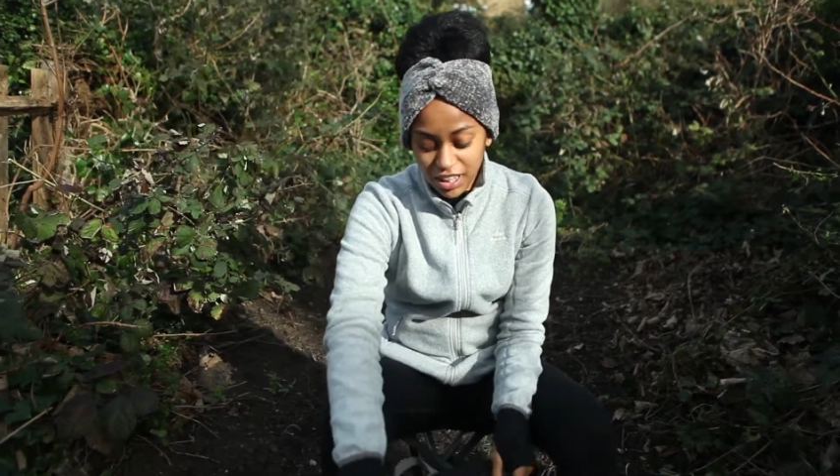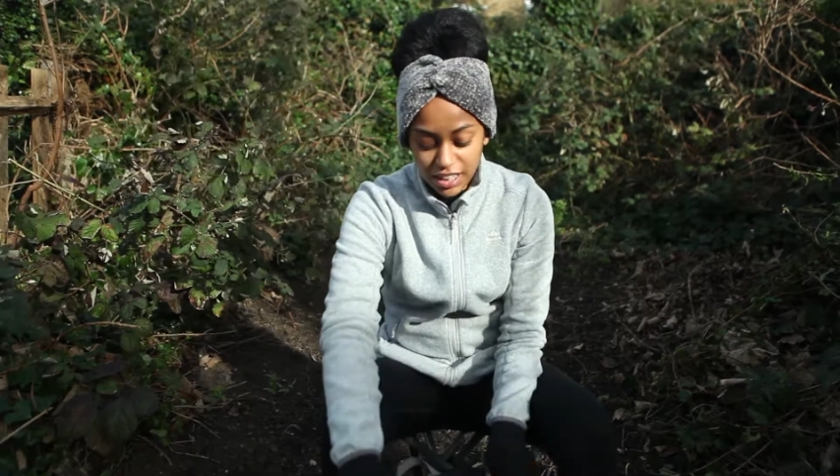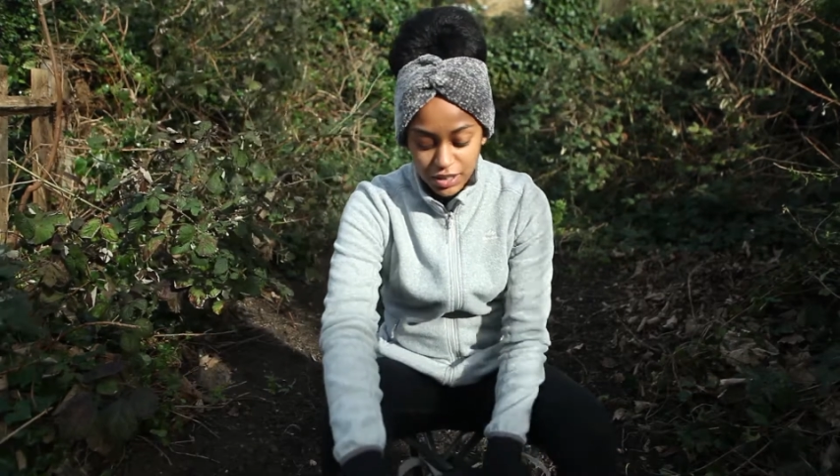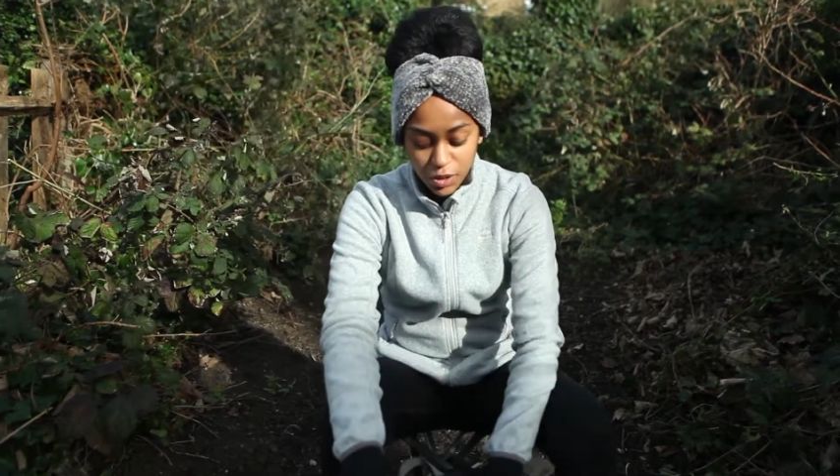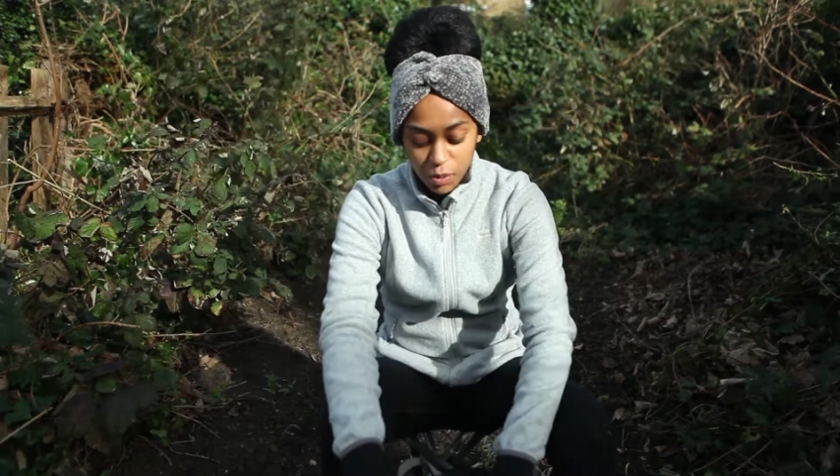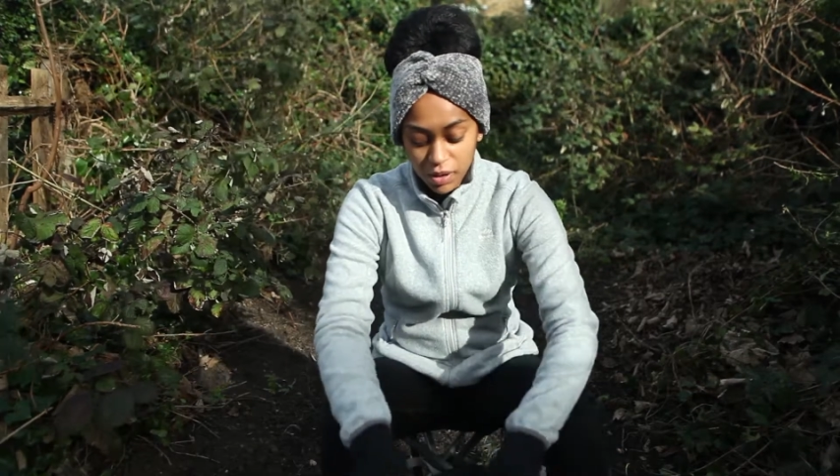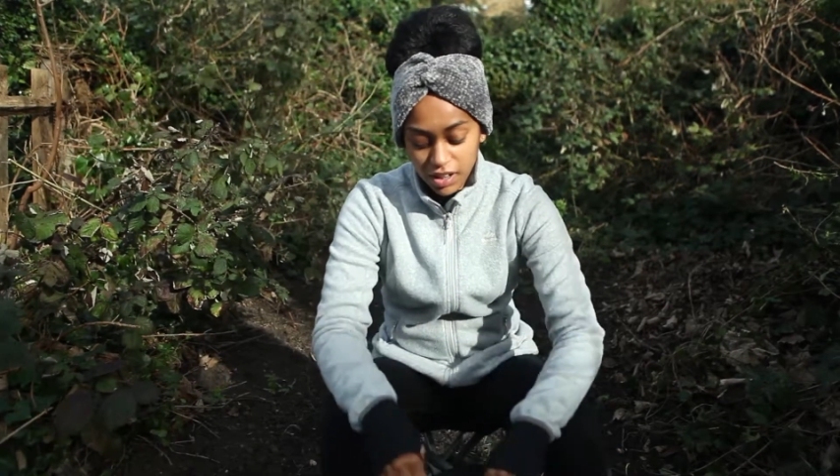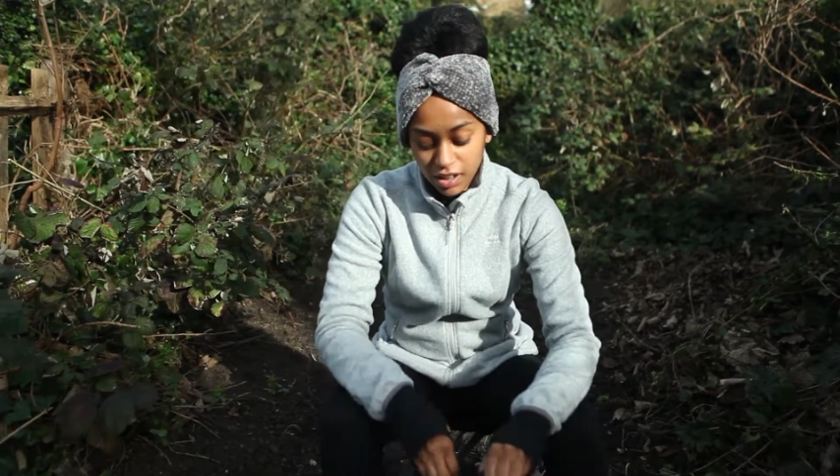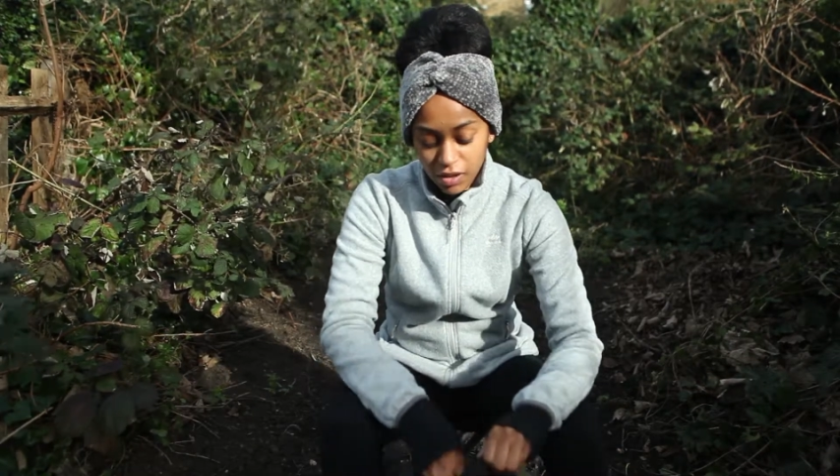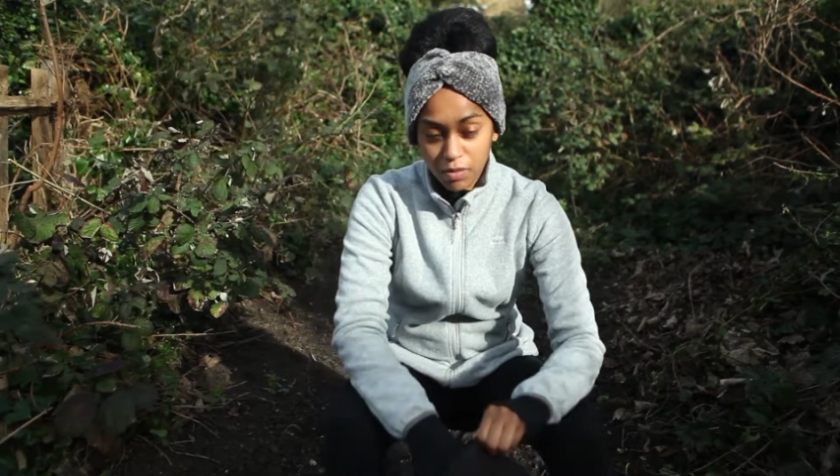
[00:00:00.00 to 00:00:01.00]
at the top
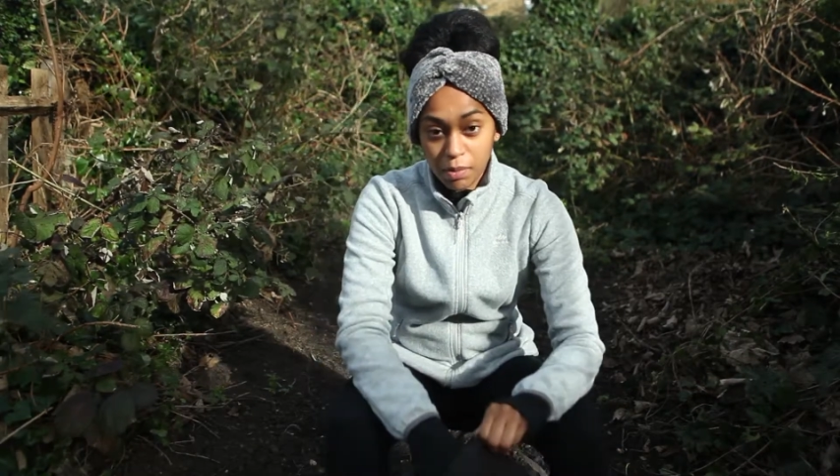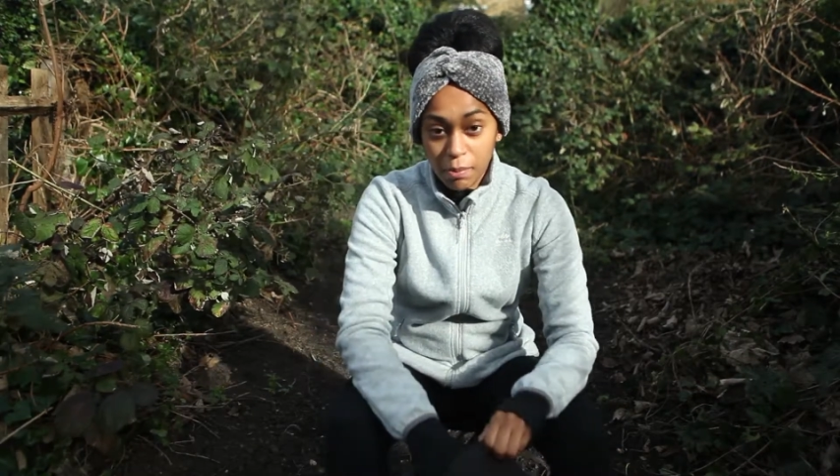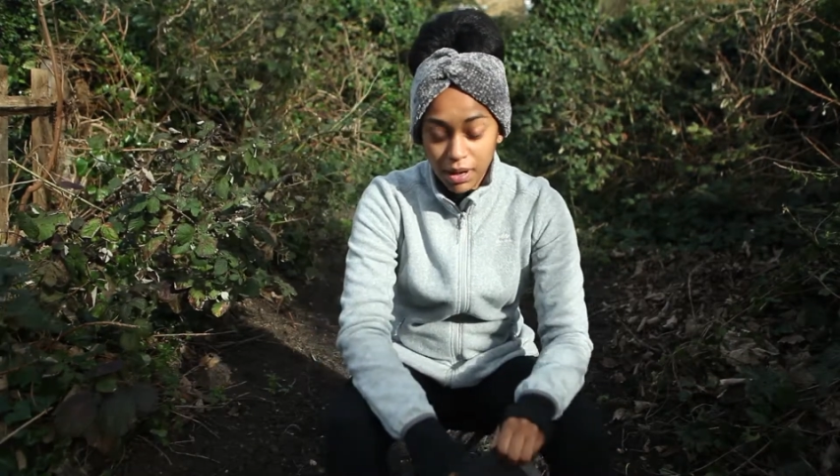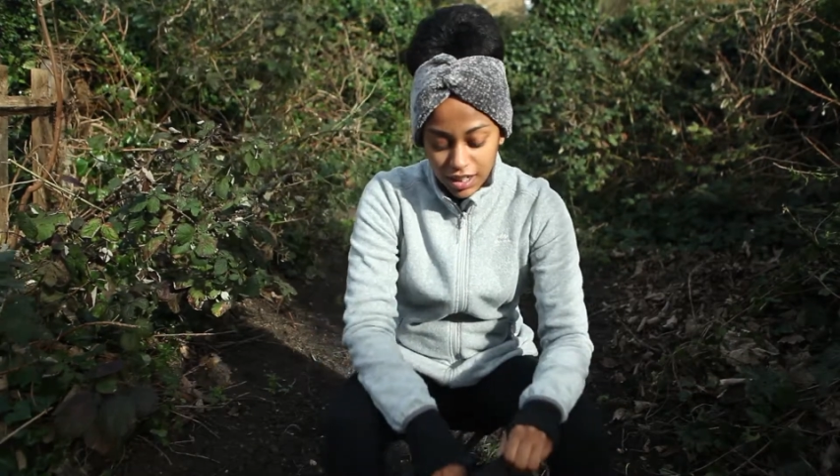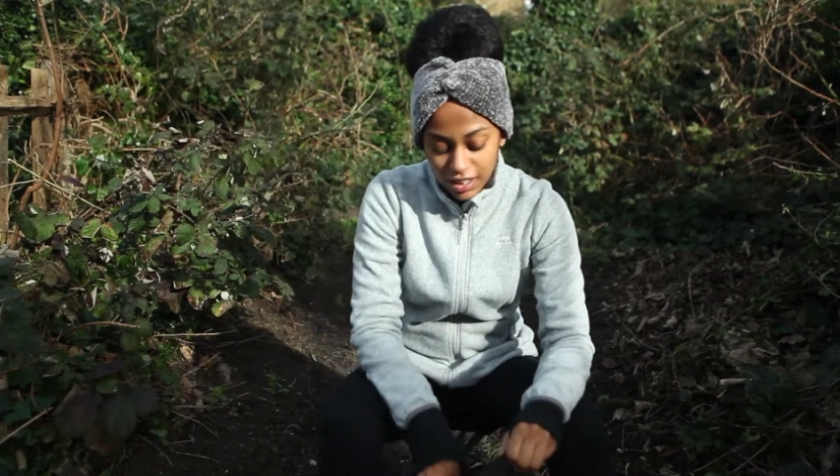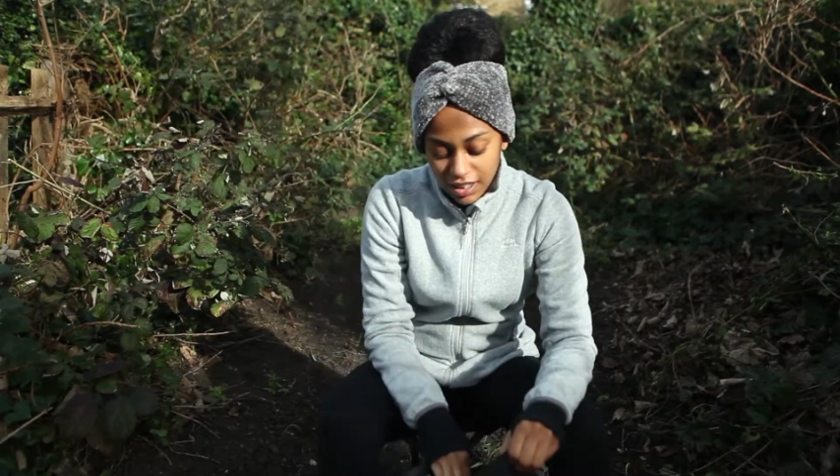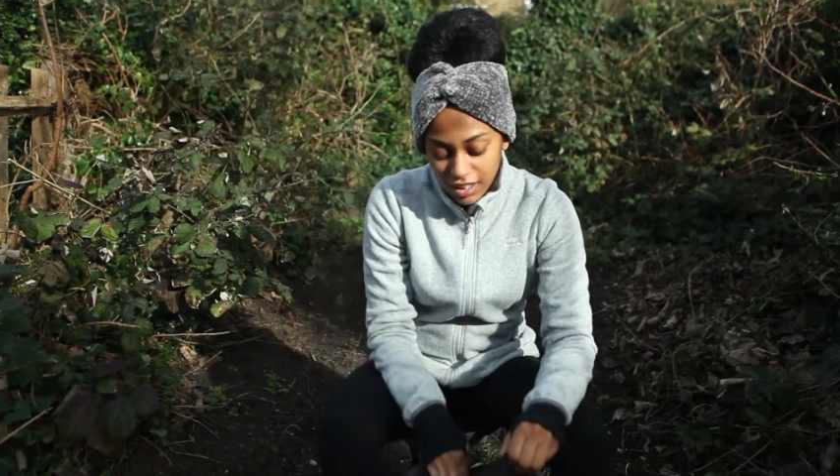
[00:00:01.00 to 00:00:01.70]
here of my bag,